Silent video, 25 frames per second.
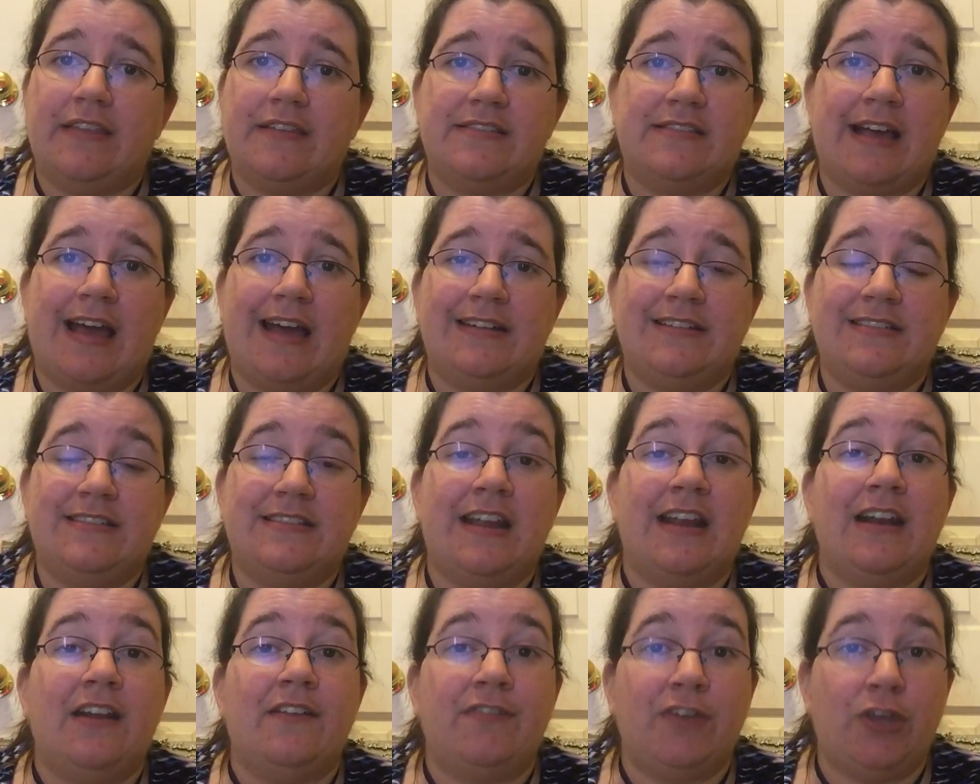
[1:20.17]
sad
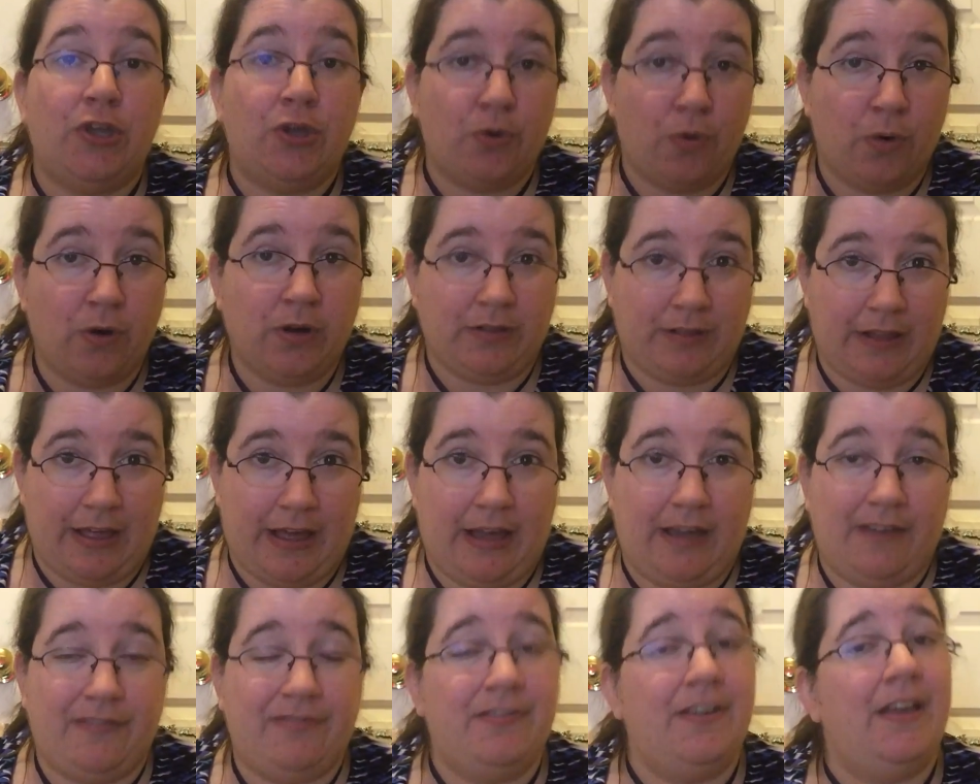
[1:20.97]
state of your
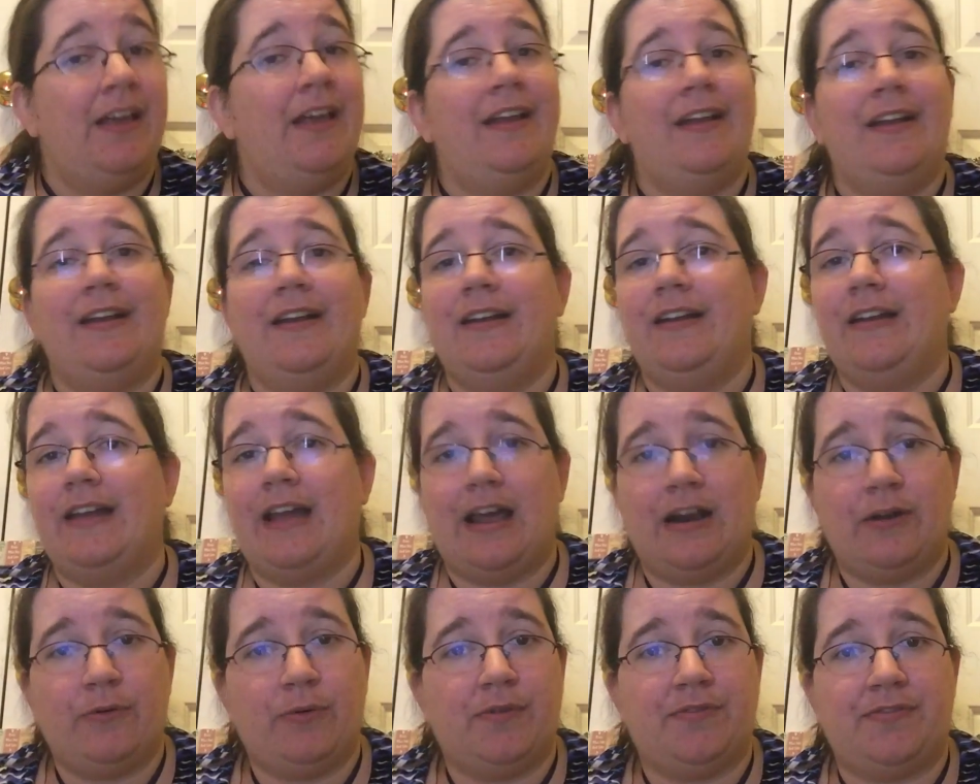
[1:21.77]
life,
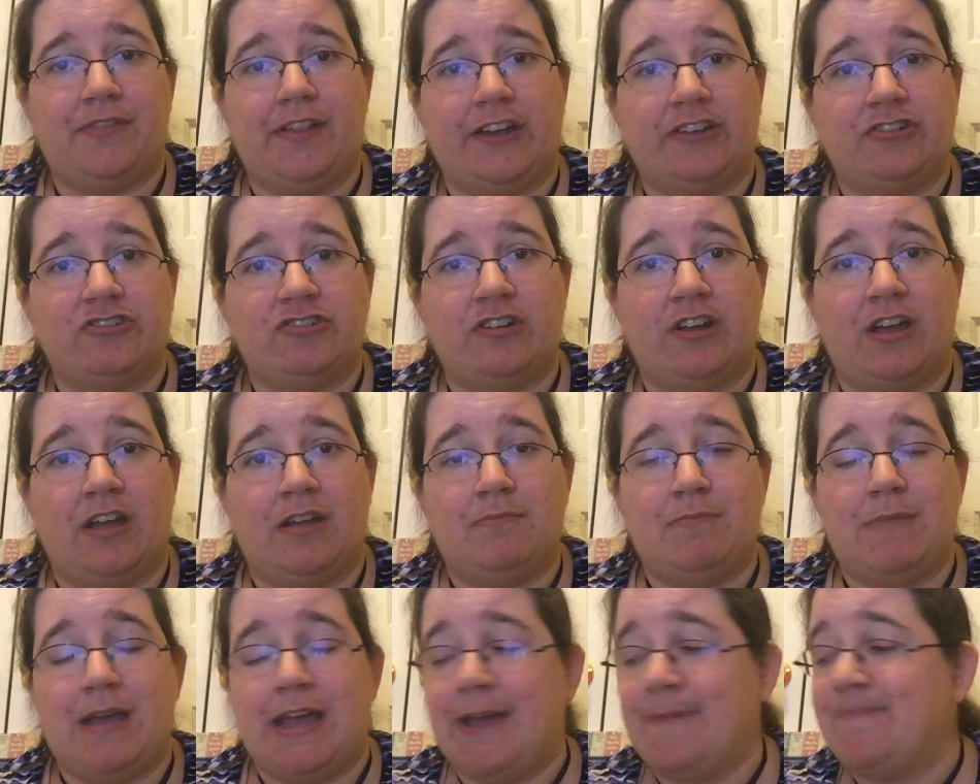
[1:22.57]
not a reflection
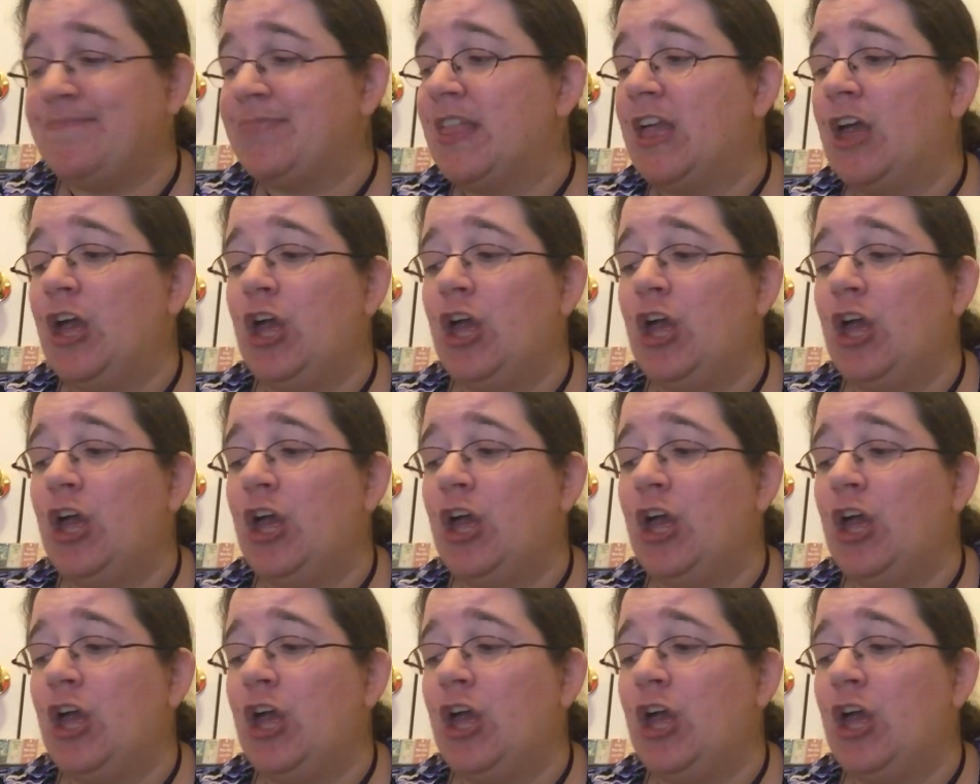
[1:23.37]
on me.